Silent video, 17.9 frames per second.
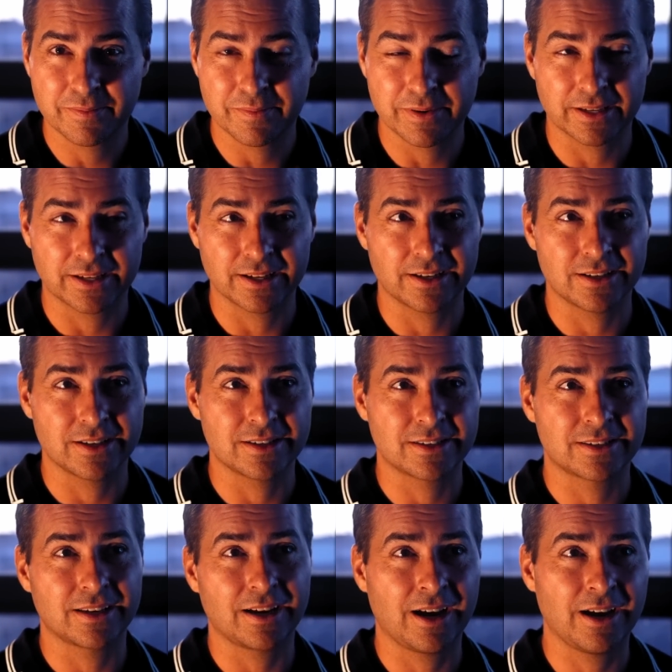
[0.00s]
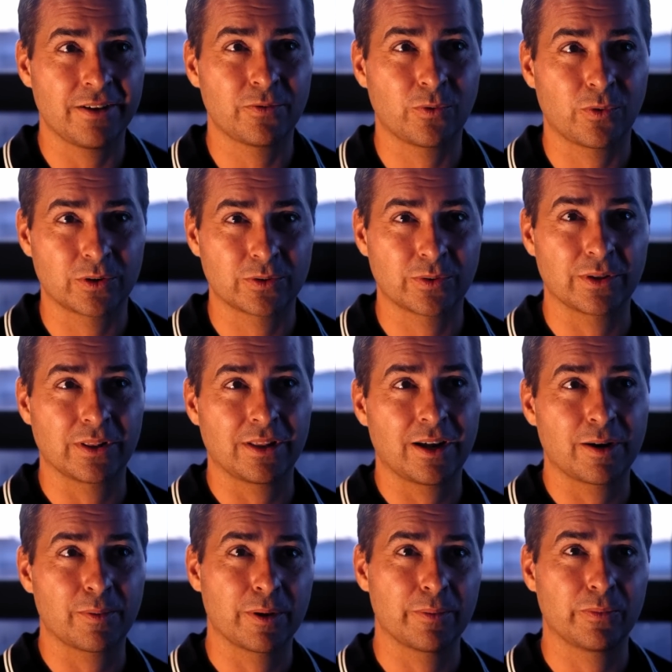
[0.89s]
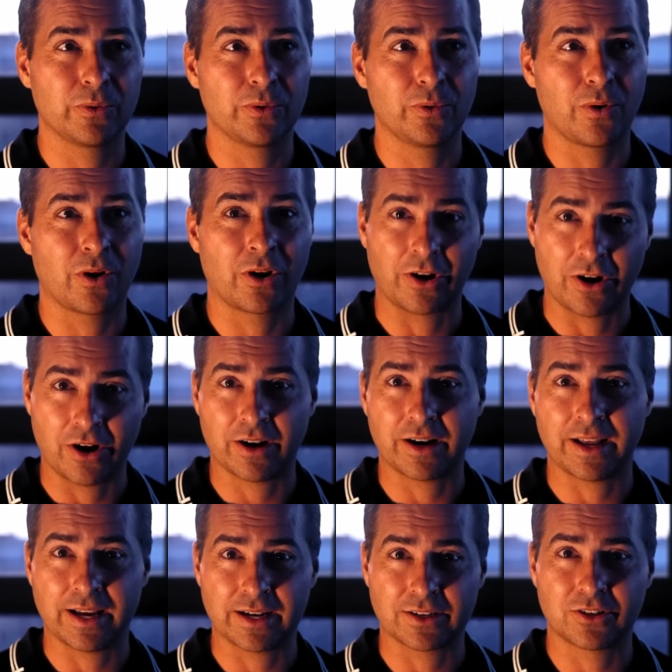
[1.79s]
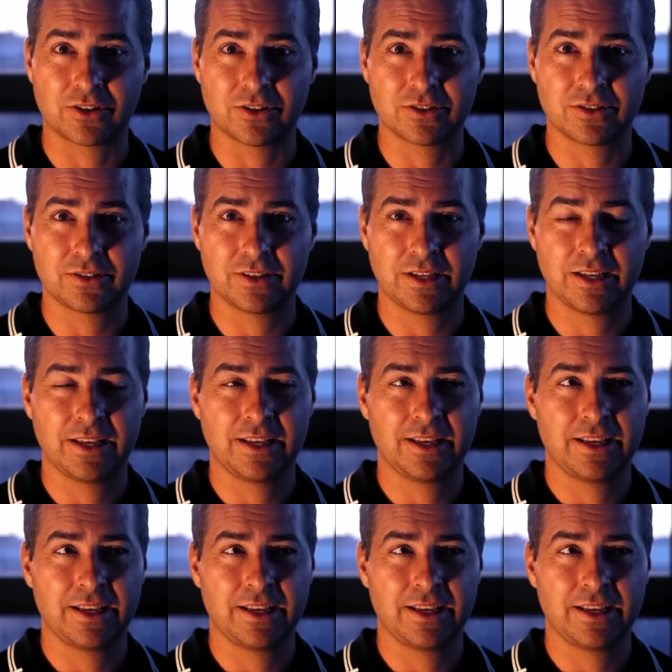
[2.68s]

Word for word: because I've worked with a lot of people who are not actors,